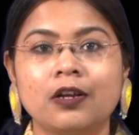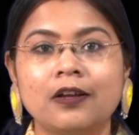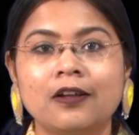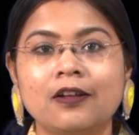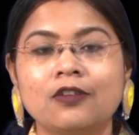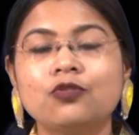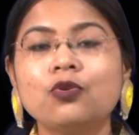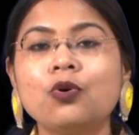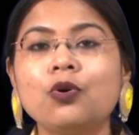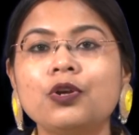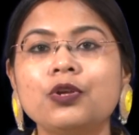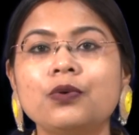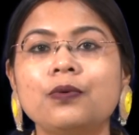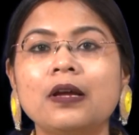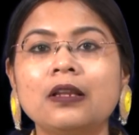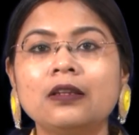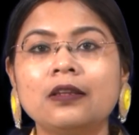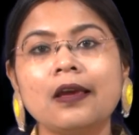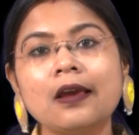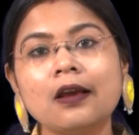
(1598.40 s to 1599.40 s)
So you
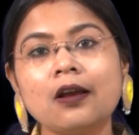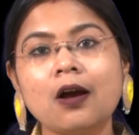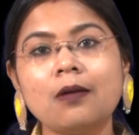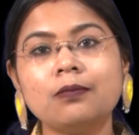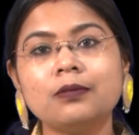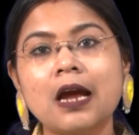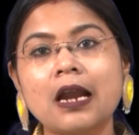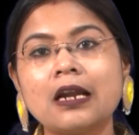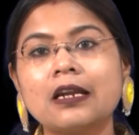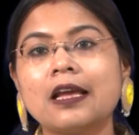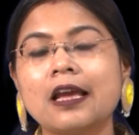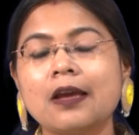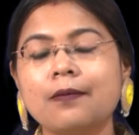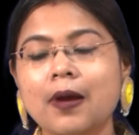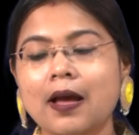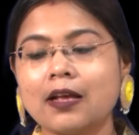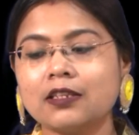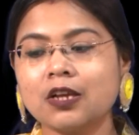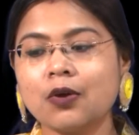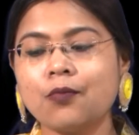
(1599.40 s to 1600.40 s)
can think of that game
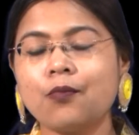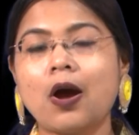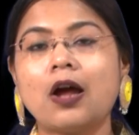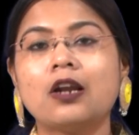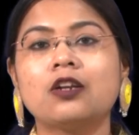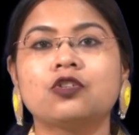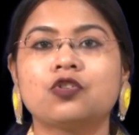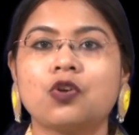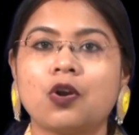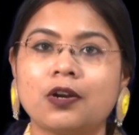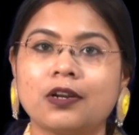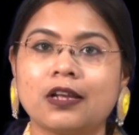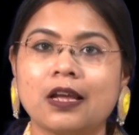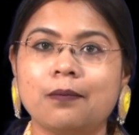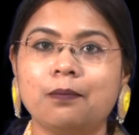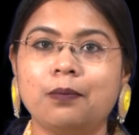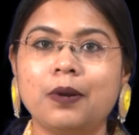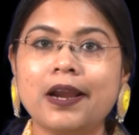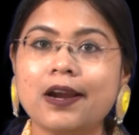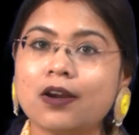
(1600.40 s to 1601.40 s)
as a one shot
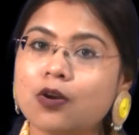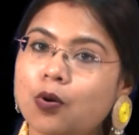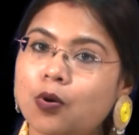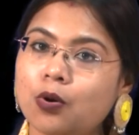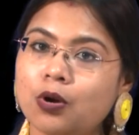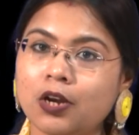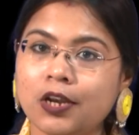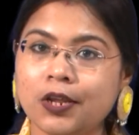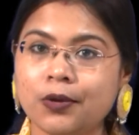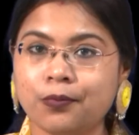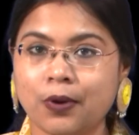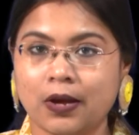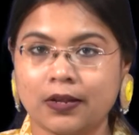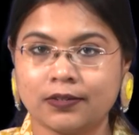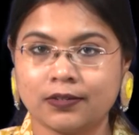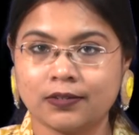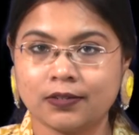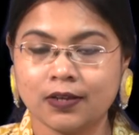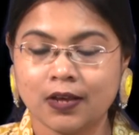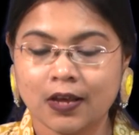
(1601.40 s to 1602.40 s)
game, played only
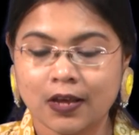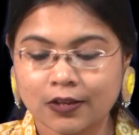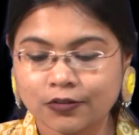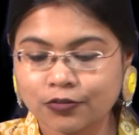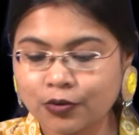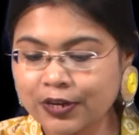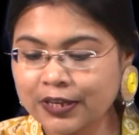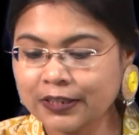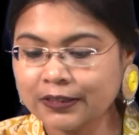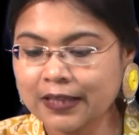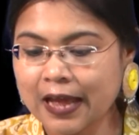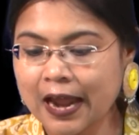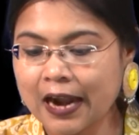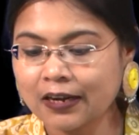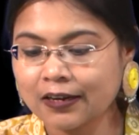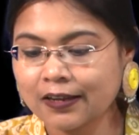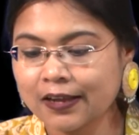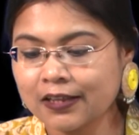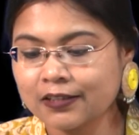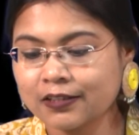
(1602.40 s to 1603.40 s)
once. So in
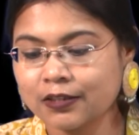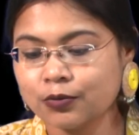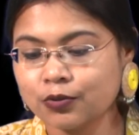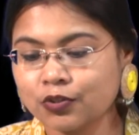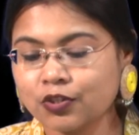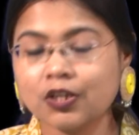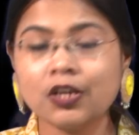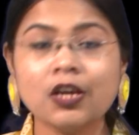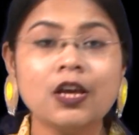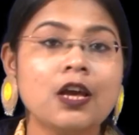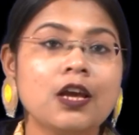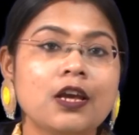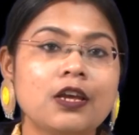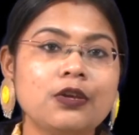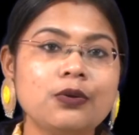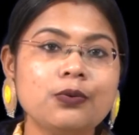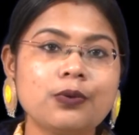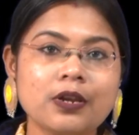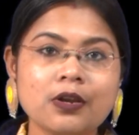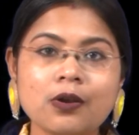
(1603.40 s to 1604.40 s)
that case, you see
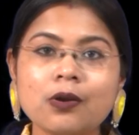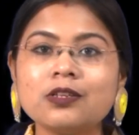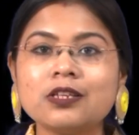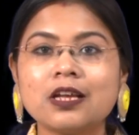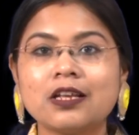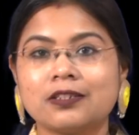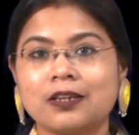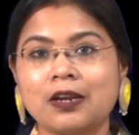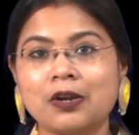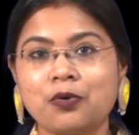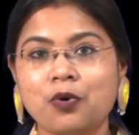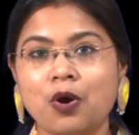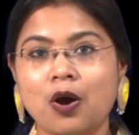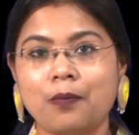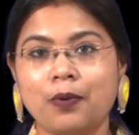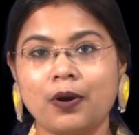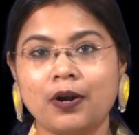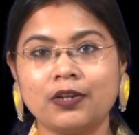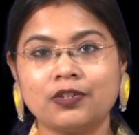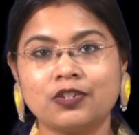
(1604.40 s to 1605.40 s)
you cannot sustain
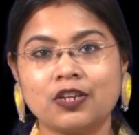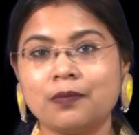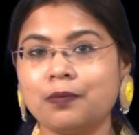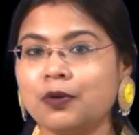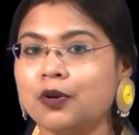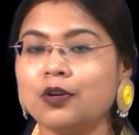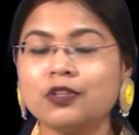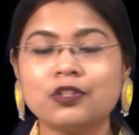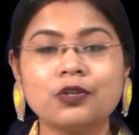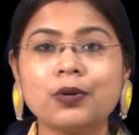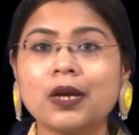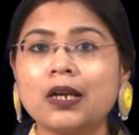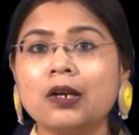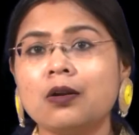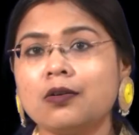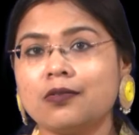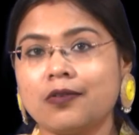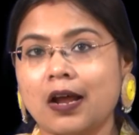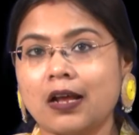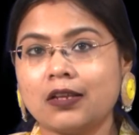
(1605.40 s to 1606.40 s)
cooperation, because you
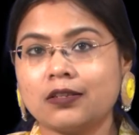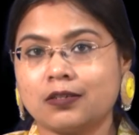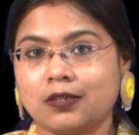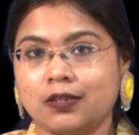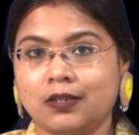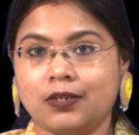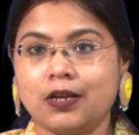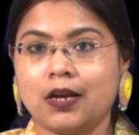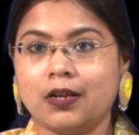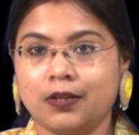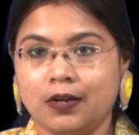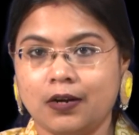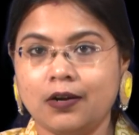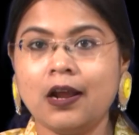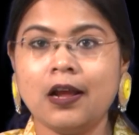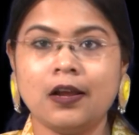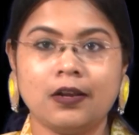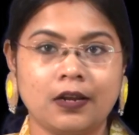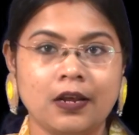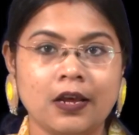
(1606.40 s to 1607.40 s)
cannot trust each other,
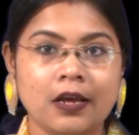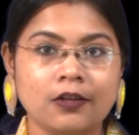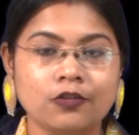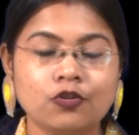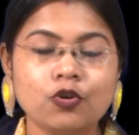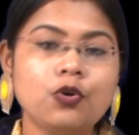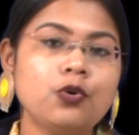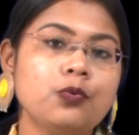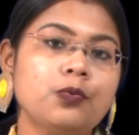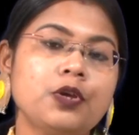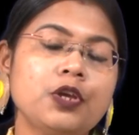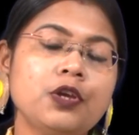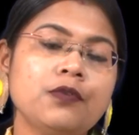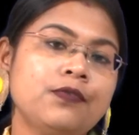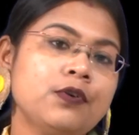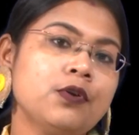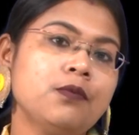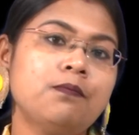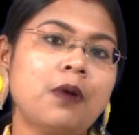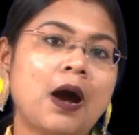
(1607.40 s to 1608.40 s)
right. So if
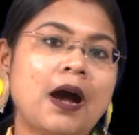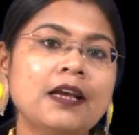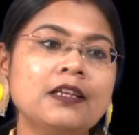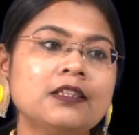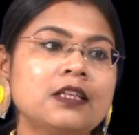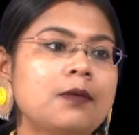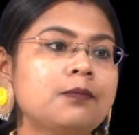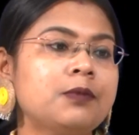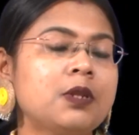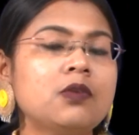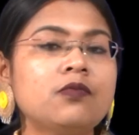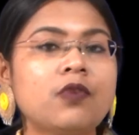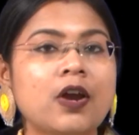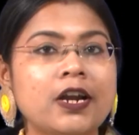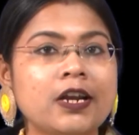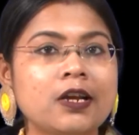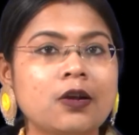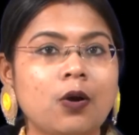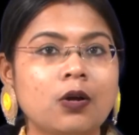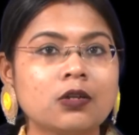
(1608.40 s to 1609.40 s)
you buy something
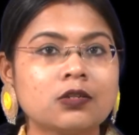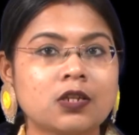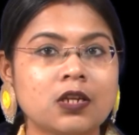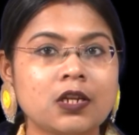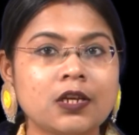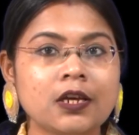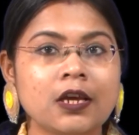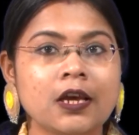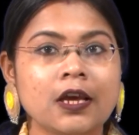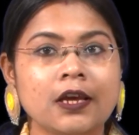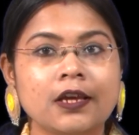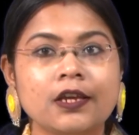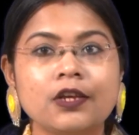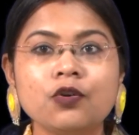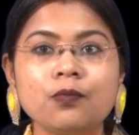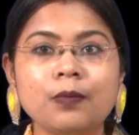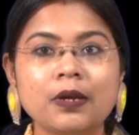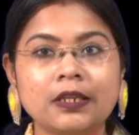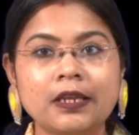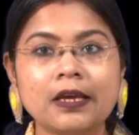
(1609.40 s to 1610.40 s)
very costly,
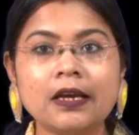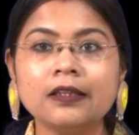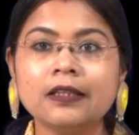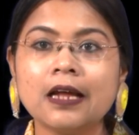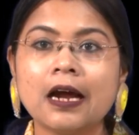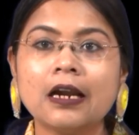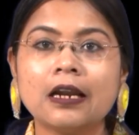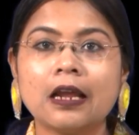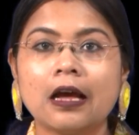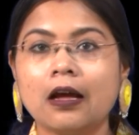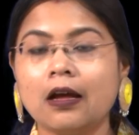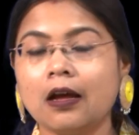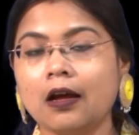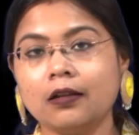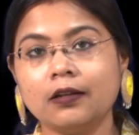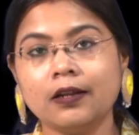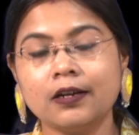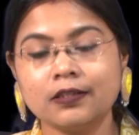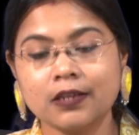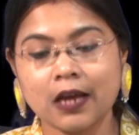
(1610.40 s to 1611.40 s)
you may think that
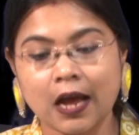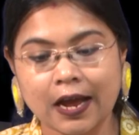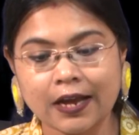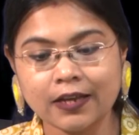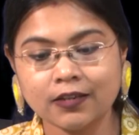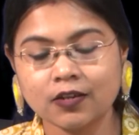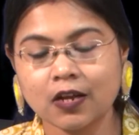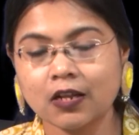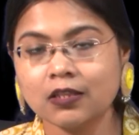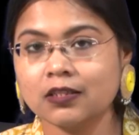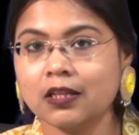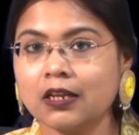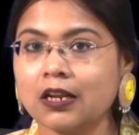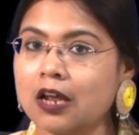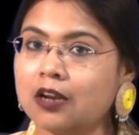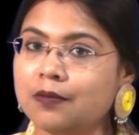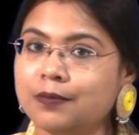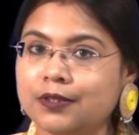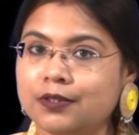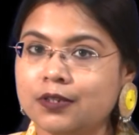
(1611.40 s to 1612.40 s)
there is a high chance that I
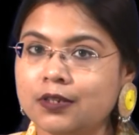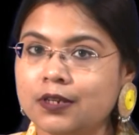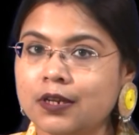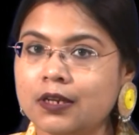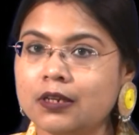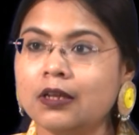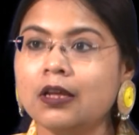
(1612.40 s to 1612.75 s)
will be cheated,